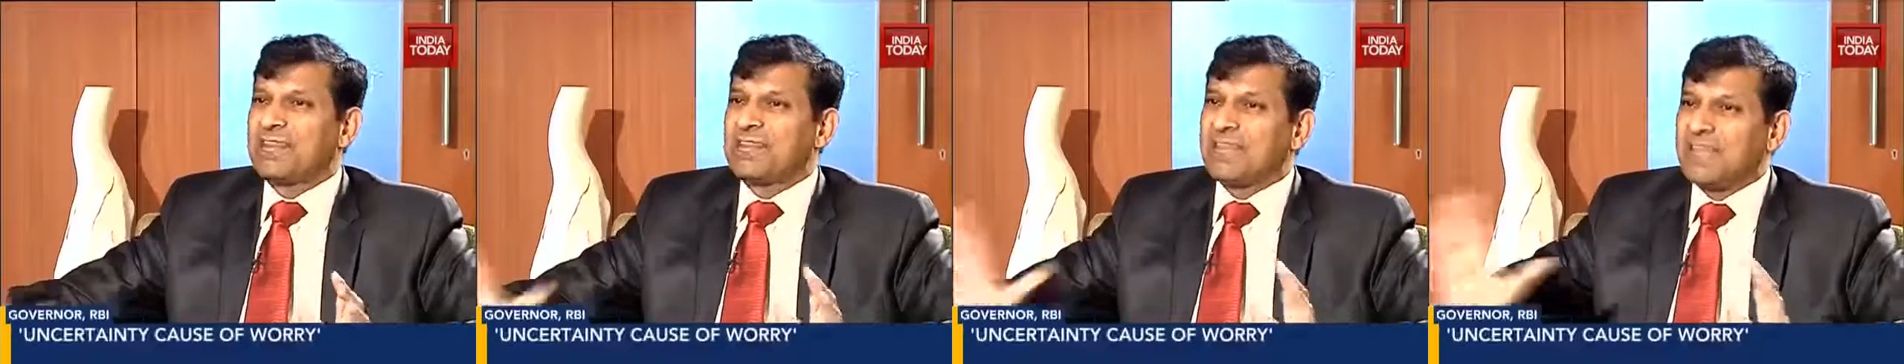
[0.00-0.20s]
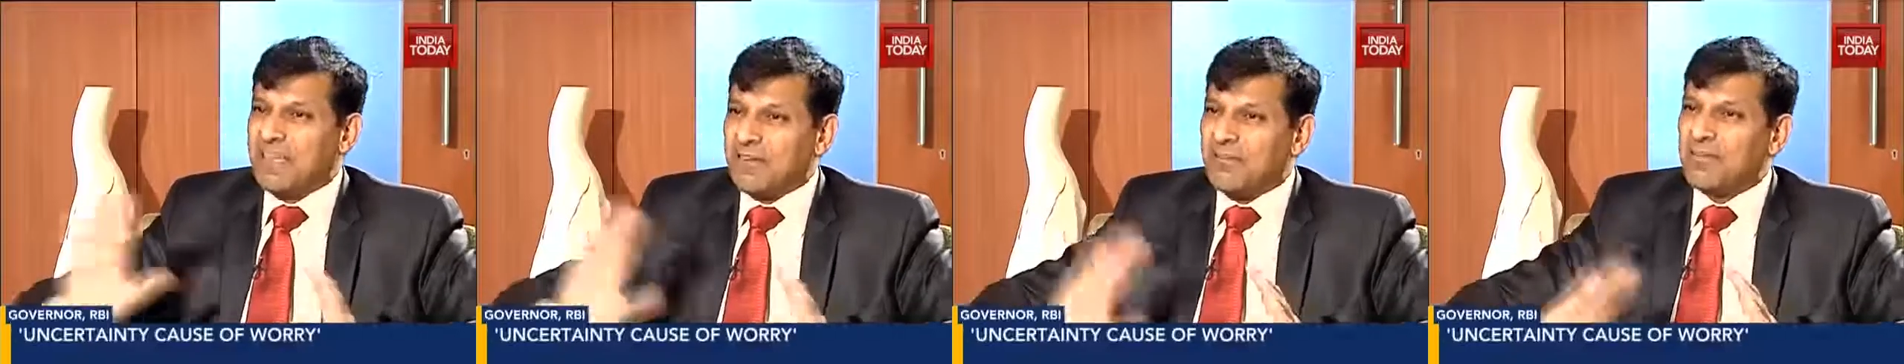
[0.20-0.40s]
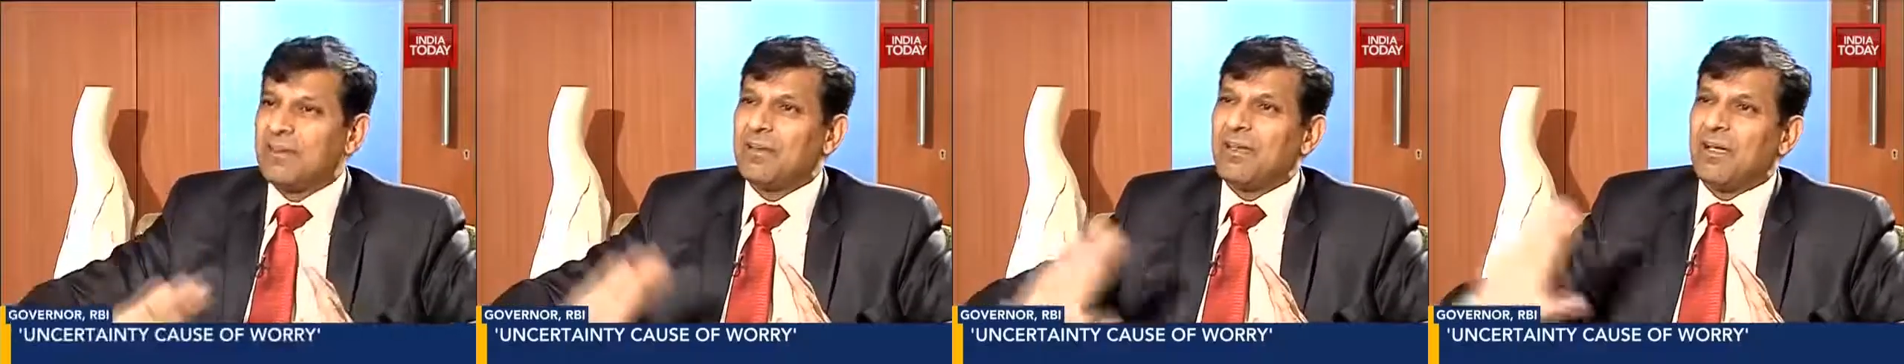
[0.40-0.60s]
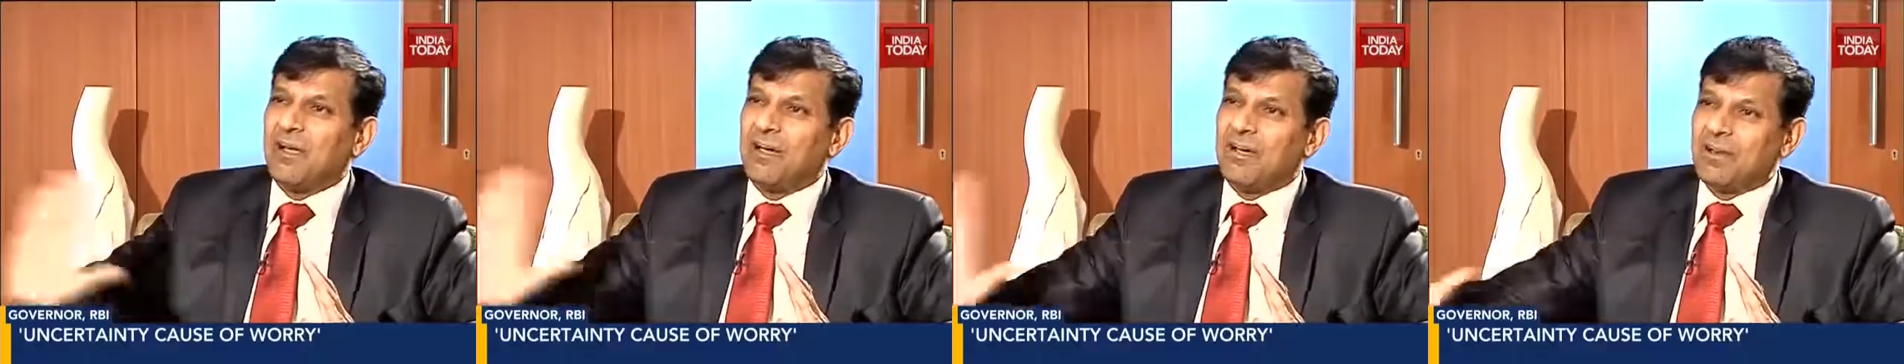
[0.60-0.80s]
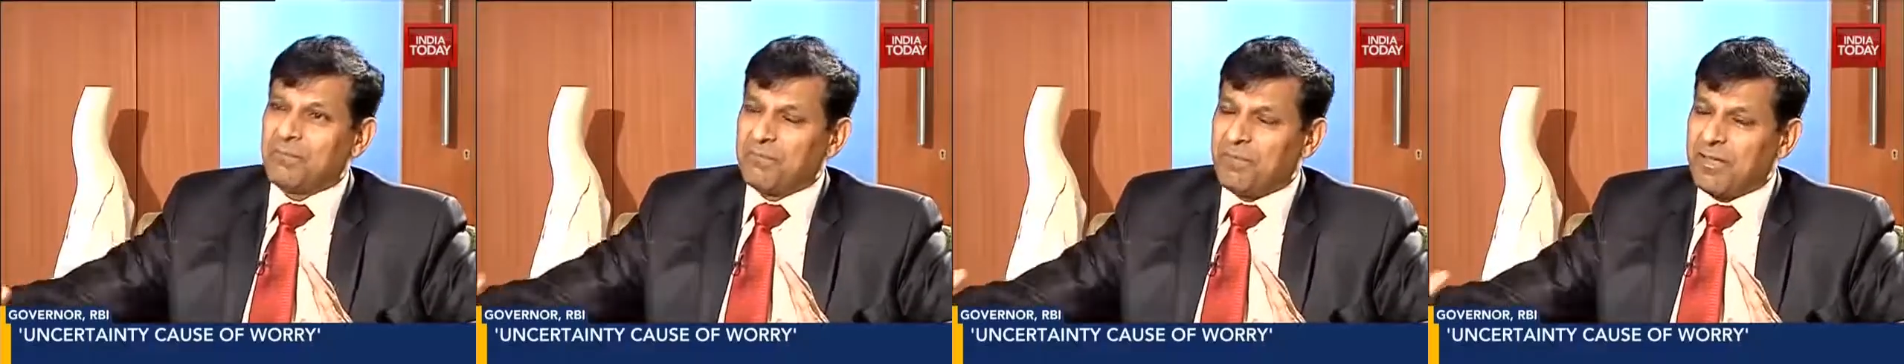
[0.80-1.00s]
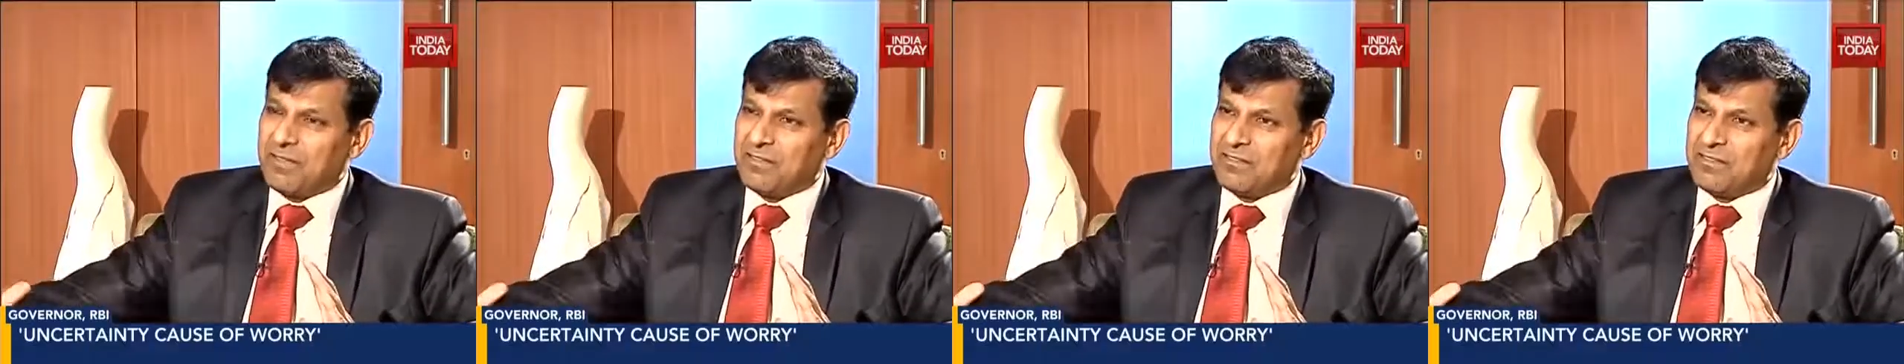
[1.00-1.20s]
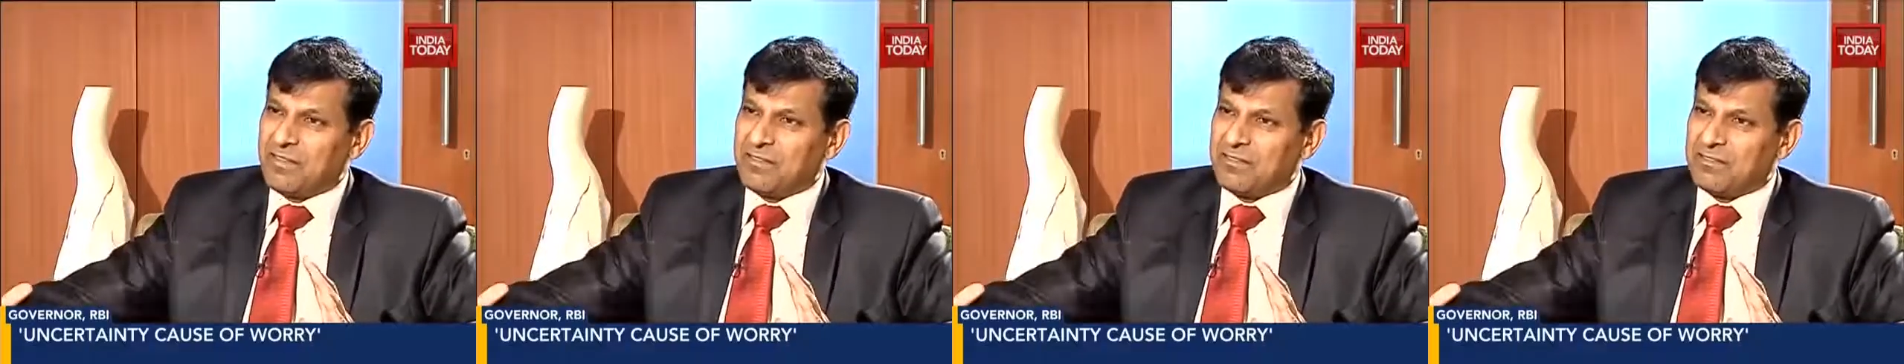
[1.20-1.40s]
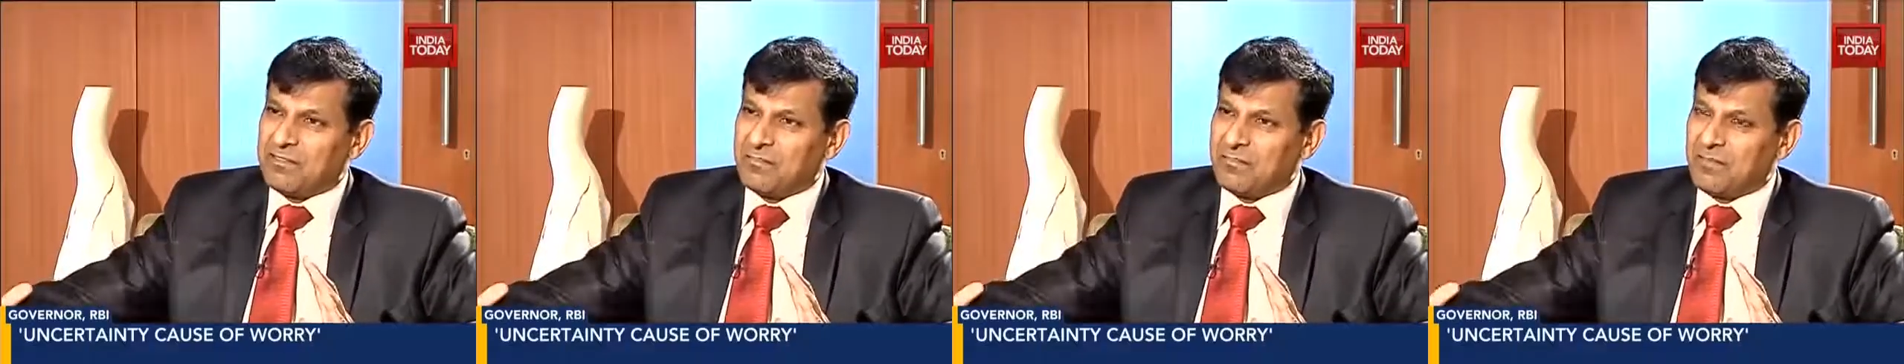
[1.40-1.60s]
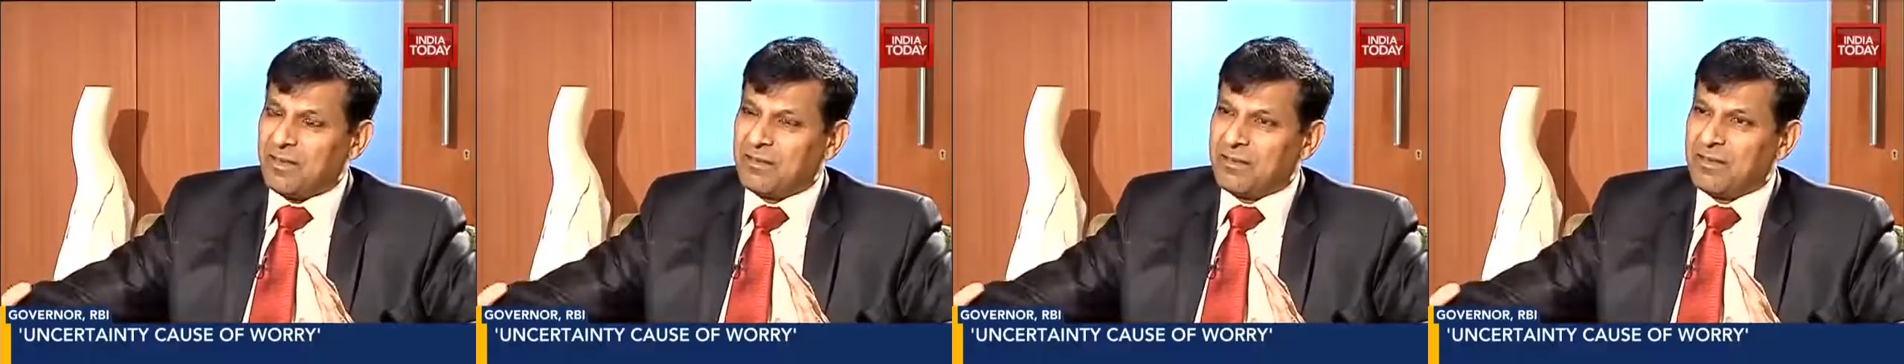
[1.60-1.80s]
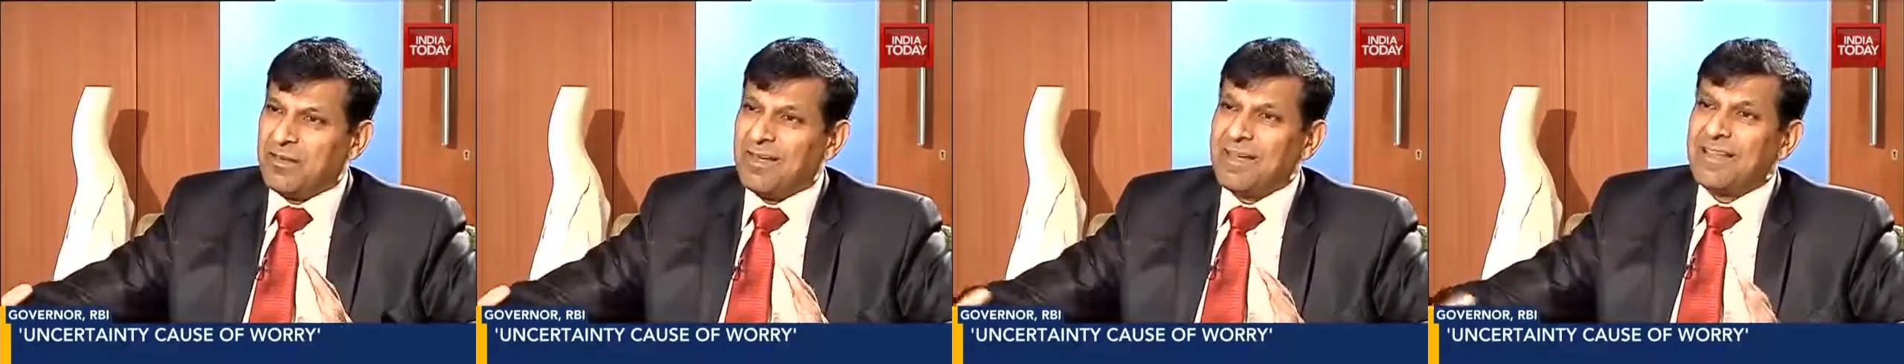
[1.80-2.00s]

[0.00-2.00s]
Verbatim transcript: given our best estimate,